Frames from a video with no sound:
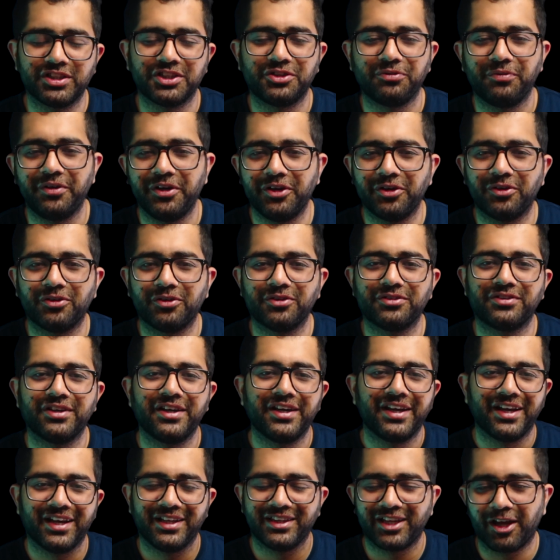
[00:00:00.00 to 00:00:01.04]
such videos
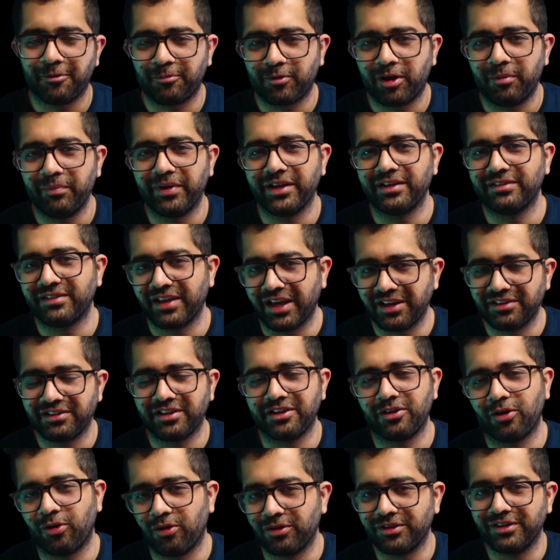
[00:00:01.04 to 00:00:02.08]
in the upcoming
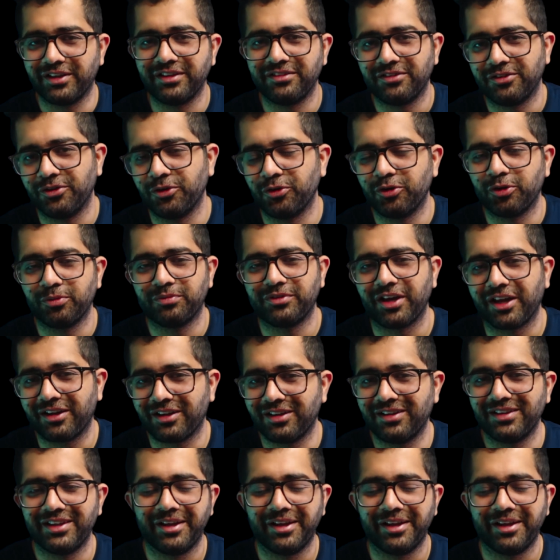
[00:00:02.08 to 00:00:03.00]
session on this YouTube channel,